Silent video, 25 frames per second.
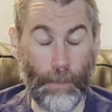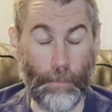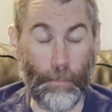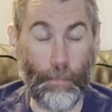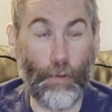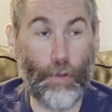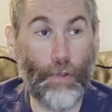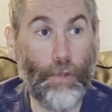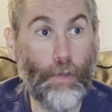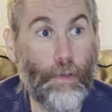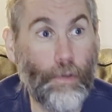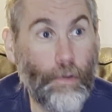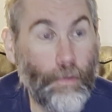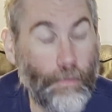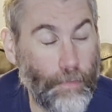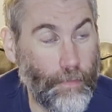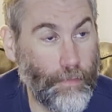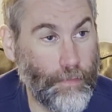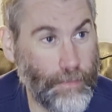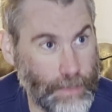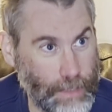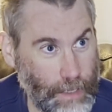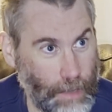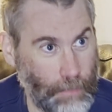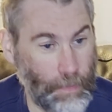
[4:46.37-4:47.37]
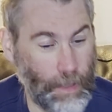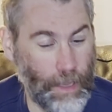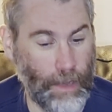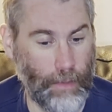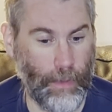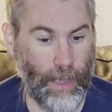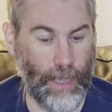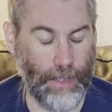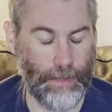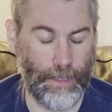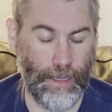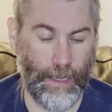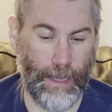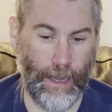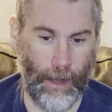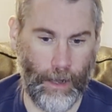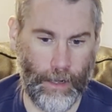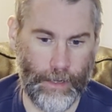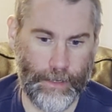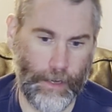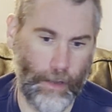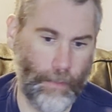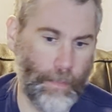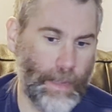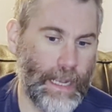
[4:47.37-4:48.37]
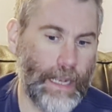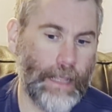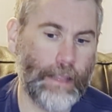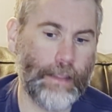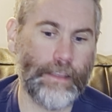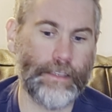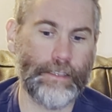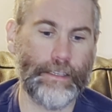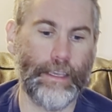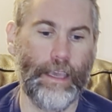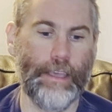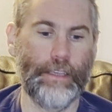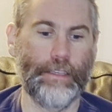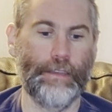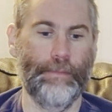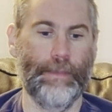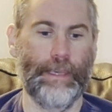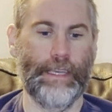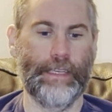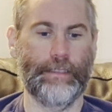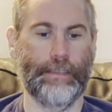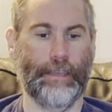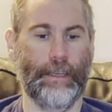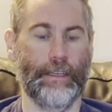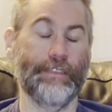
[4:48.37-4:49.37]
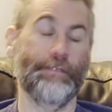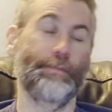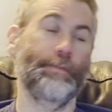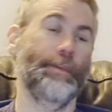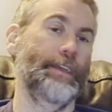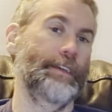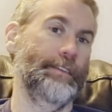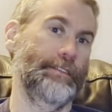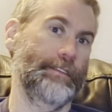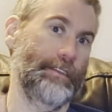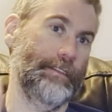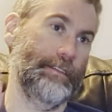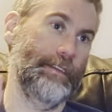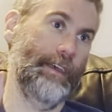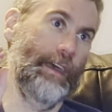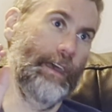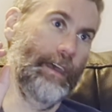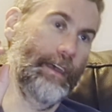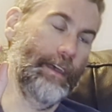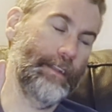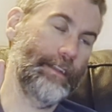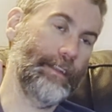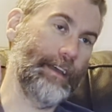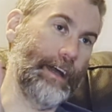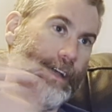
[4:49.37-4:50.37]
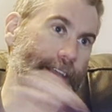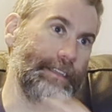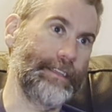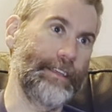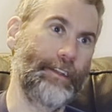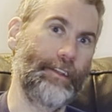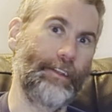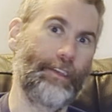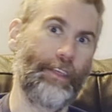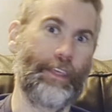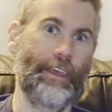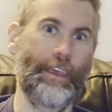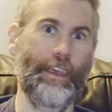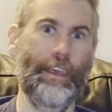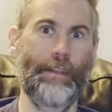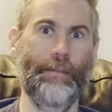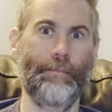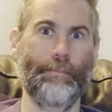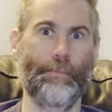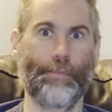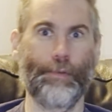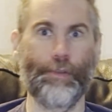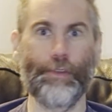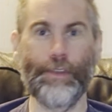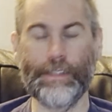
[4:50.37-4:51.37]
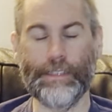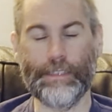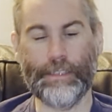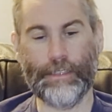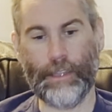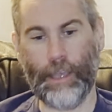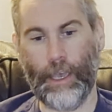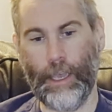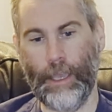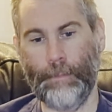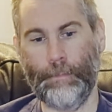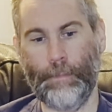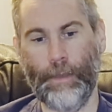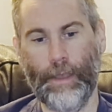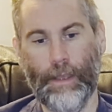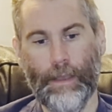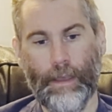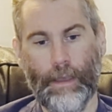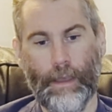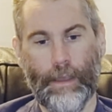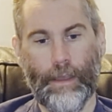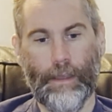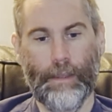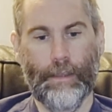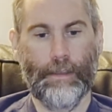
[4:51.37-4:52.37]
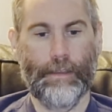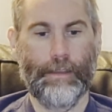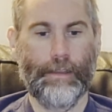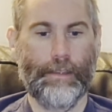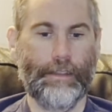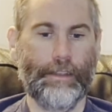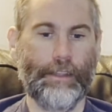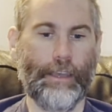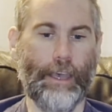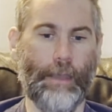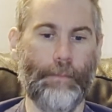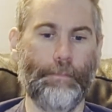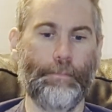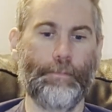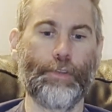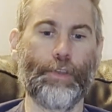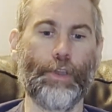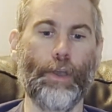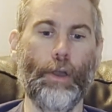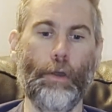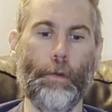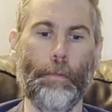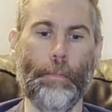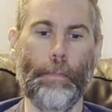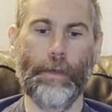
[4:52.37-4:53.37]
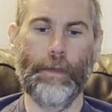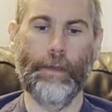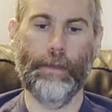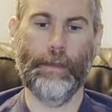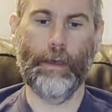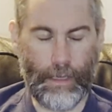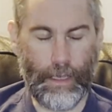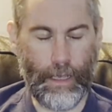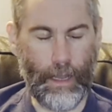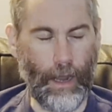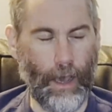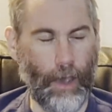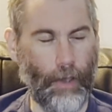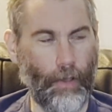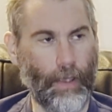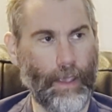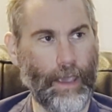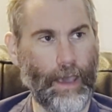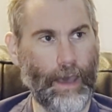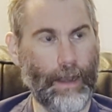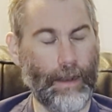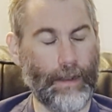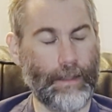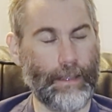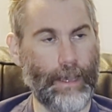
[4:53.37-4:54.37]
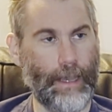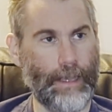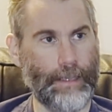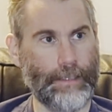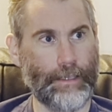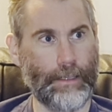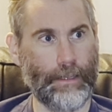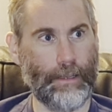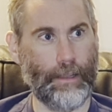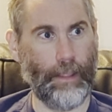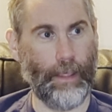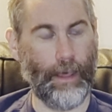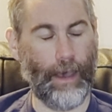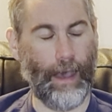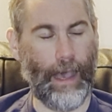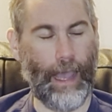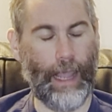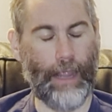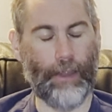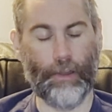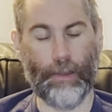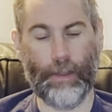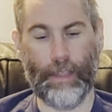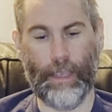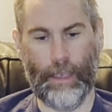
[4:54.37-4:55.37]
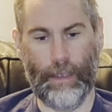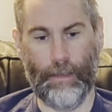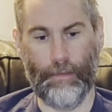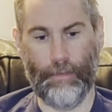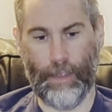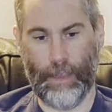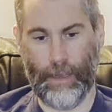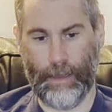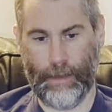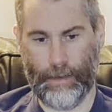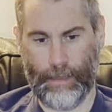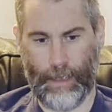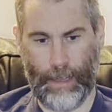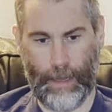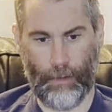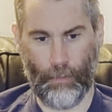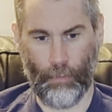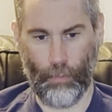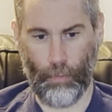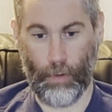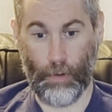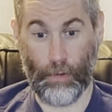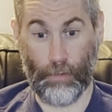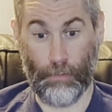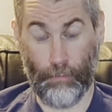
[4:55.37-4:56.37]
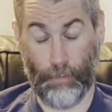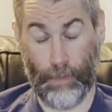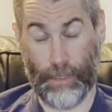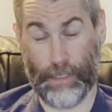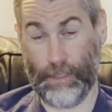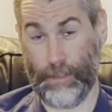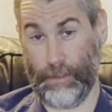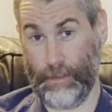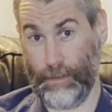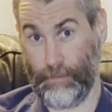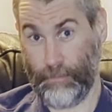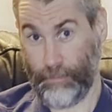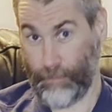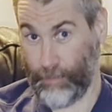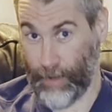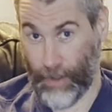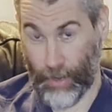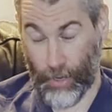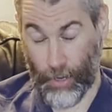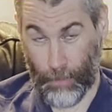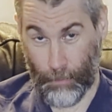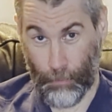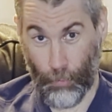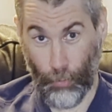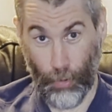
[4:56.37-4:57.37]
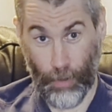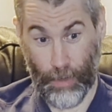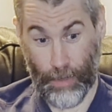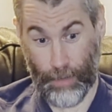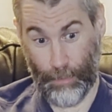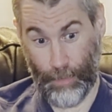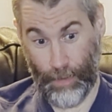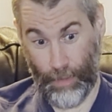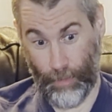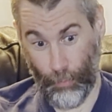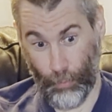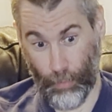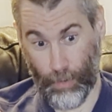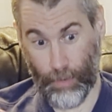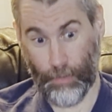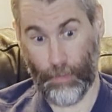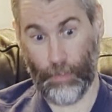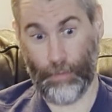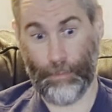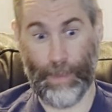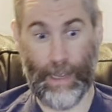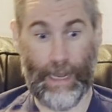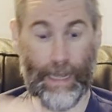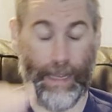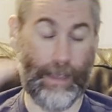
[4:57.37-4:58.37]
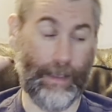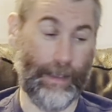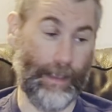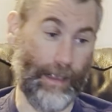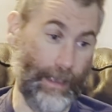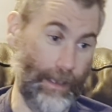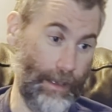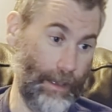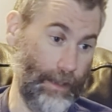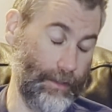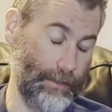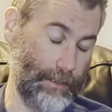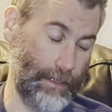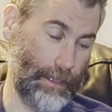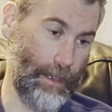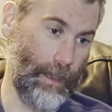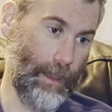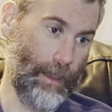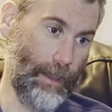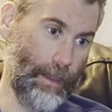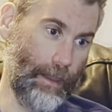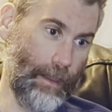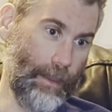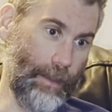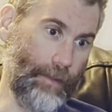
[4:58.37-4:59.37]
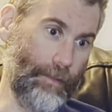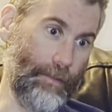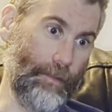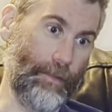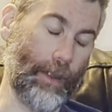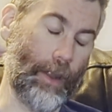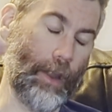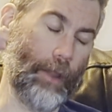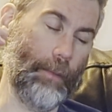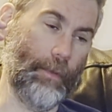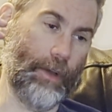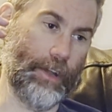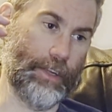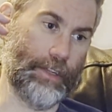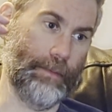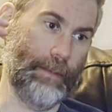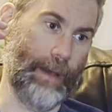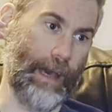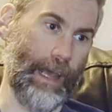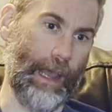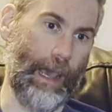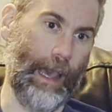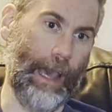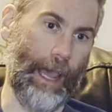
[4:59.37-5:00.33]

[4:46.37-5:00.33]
prove something about the character. I mean, in this case it makes sense because it ties into the hidden prince type trope. It kind of ties into the hierarchy of the entire world, which is very important. I mean, the Will of the Many is very much about a